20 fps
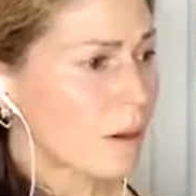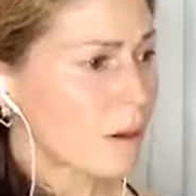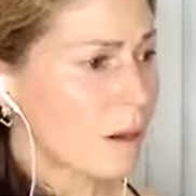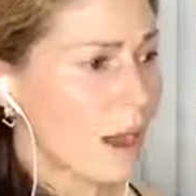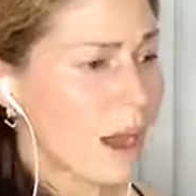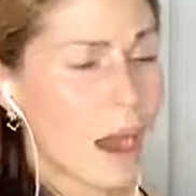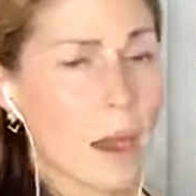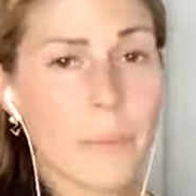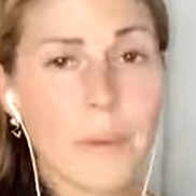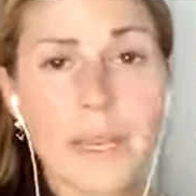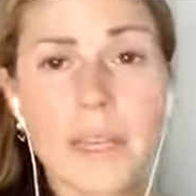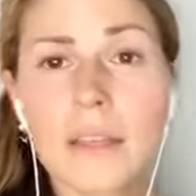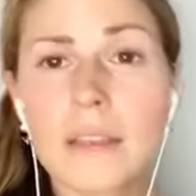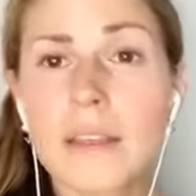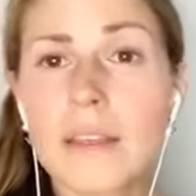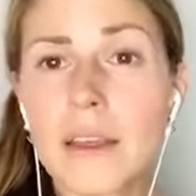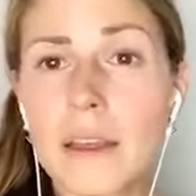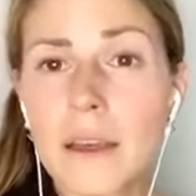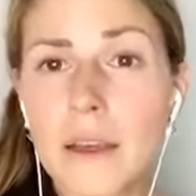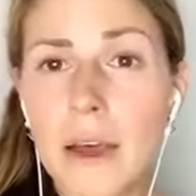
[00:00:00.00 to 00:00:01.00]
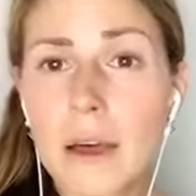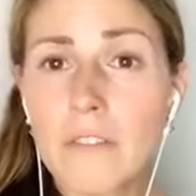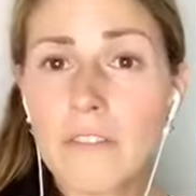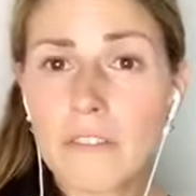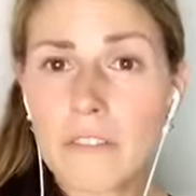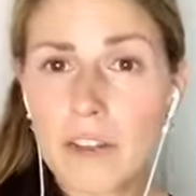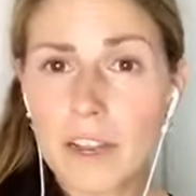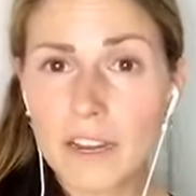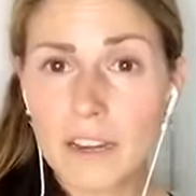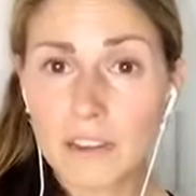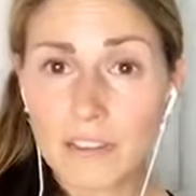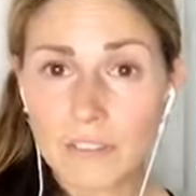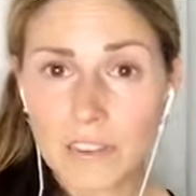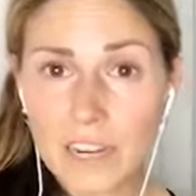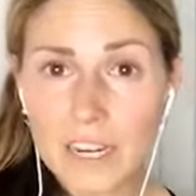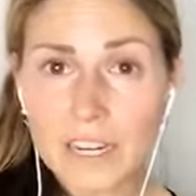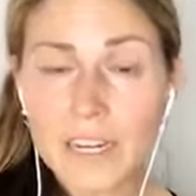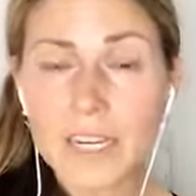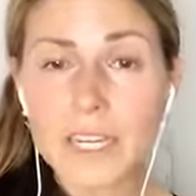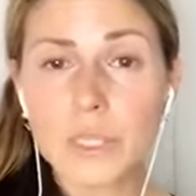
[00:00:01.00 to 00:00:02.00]
having the
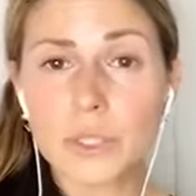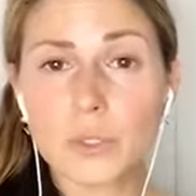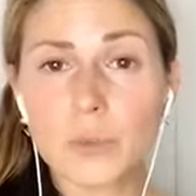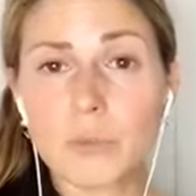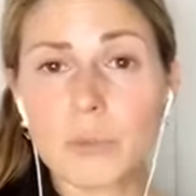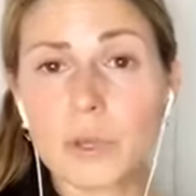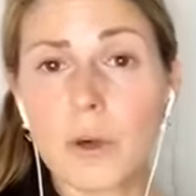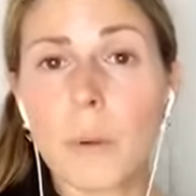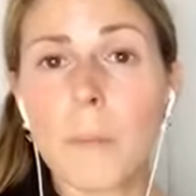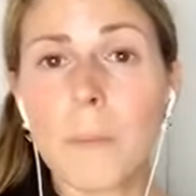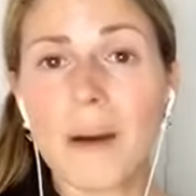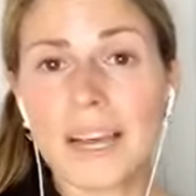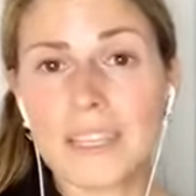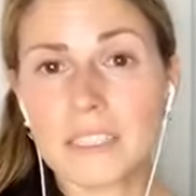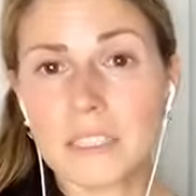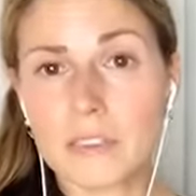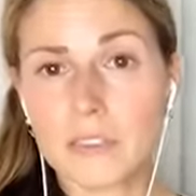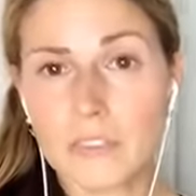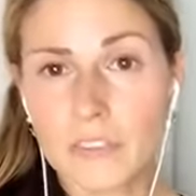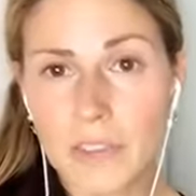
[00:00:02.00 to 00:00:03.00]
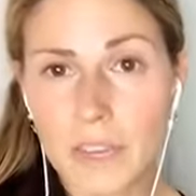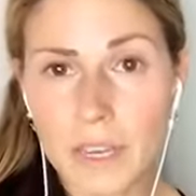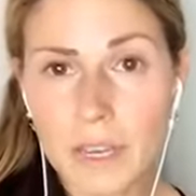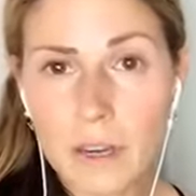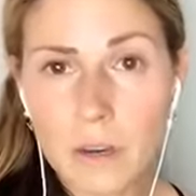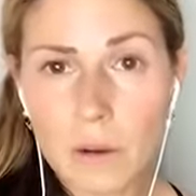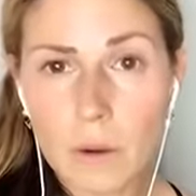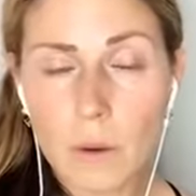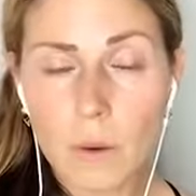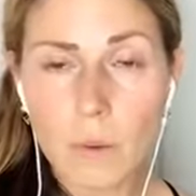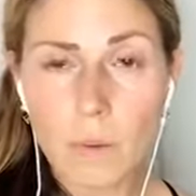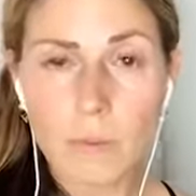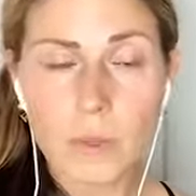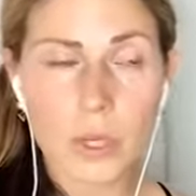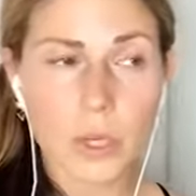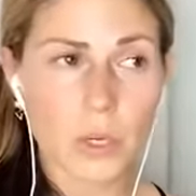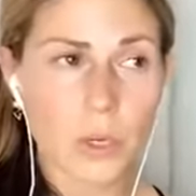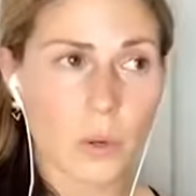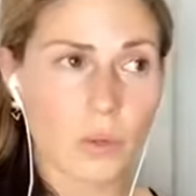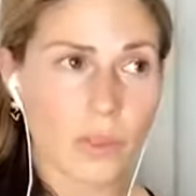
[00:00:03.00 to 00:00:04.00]
availability to build passive income,
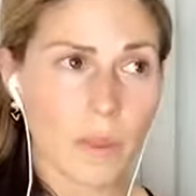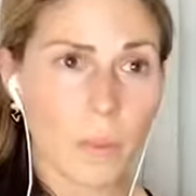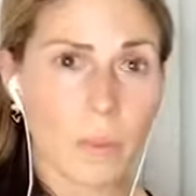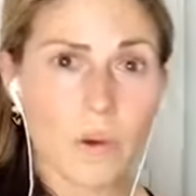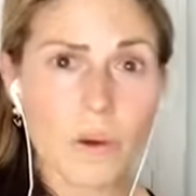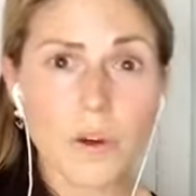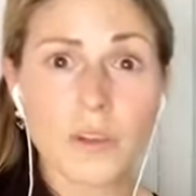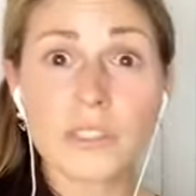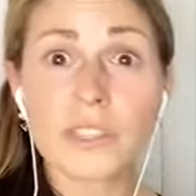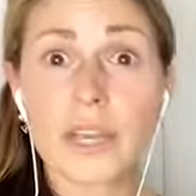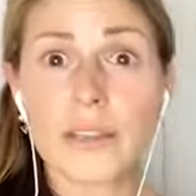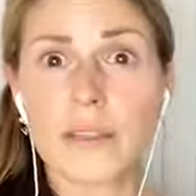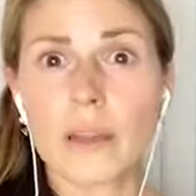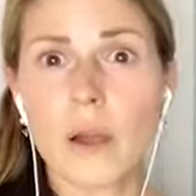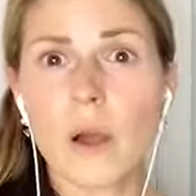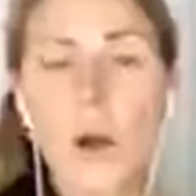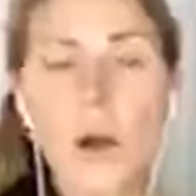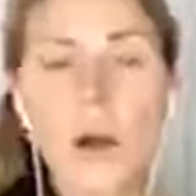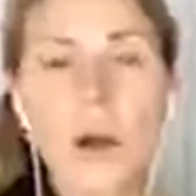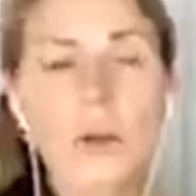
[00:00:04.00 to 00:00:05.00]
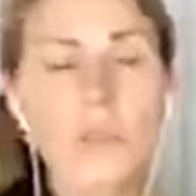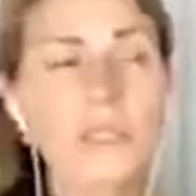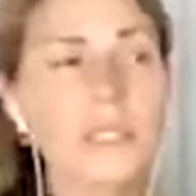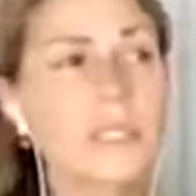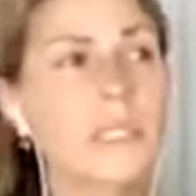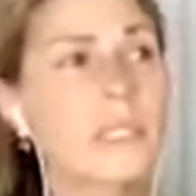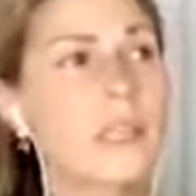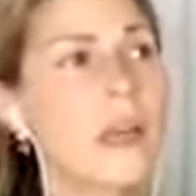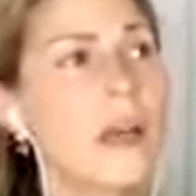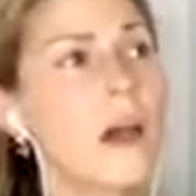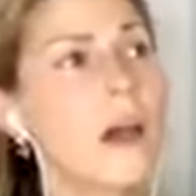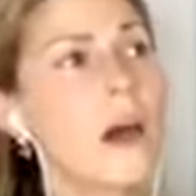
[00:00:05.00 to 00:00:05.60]
the pros and the cons.